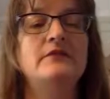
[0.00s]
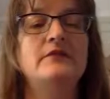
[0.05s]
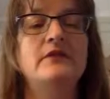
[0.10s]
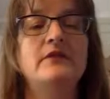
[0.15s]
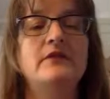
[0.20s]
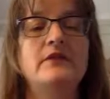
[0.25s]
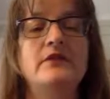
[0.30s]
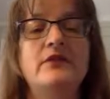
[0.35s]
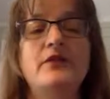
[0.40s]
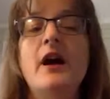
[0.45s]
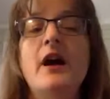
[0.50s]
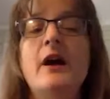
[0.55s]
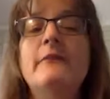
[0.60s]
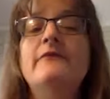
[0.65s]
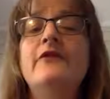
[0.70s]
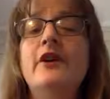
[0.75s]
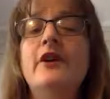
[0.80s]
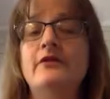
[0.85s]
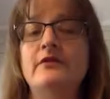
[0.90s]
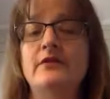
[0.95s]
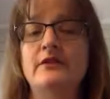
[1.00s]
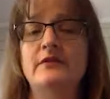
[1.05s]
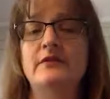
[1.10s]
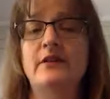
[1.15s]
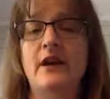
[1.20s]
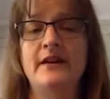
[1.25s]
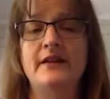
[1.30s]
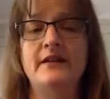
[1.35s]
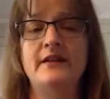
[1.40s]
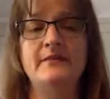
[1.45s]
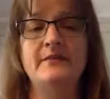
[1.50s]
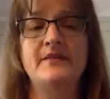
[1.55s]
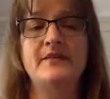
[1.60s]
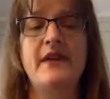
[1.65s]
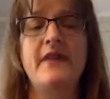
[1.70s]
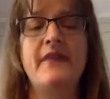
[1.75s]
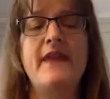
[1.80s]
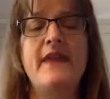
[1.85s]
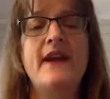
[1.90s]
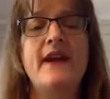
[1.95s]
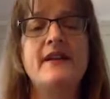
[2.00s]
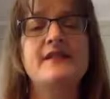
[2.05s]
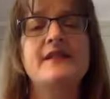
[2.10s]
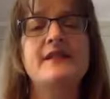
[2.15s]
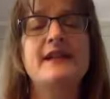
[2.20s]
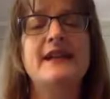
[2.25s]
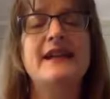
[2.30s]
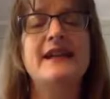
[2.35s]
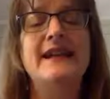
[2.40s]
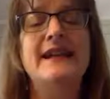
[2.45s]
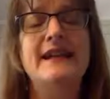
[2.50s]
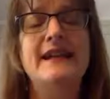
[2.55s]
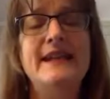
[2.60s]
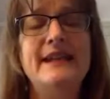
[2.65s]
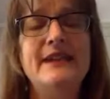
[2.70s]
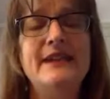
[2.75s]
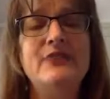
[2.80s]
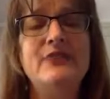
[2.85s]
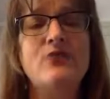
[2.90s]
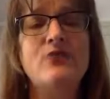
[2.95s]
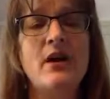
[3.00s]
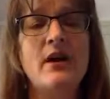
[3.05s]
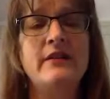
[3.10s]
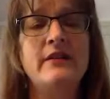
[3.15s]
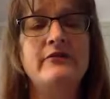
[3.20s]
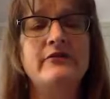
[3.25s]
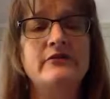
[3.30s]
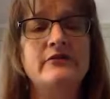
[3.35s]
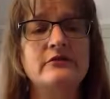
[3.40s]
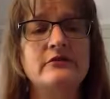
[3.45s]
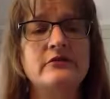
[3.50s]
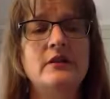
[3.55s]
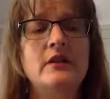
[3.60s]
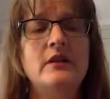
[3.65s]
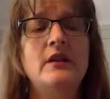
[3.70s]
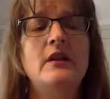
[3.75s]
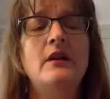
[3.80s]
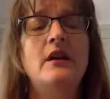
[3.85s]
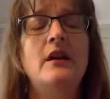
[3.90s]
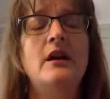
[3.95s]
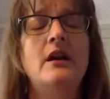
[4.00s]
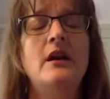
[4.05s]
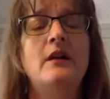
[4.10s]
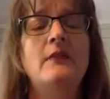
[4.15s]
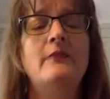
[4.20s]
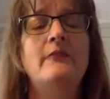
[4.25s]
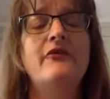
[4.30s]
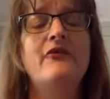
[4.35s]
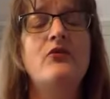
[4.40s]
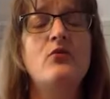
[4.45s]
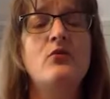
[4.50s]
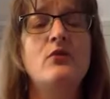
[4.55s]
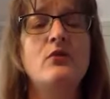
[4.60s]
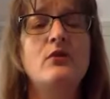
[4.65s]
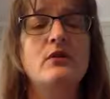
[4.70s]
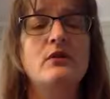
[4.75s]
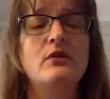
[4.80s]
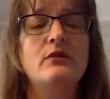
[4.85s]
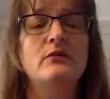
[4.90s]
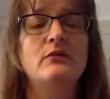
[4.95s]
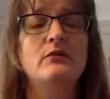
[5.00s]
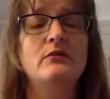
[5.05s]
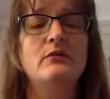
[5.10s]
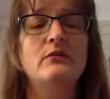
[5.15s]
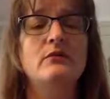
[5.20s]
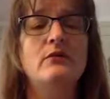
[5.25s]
you can upvote items, and that is a key driver for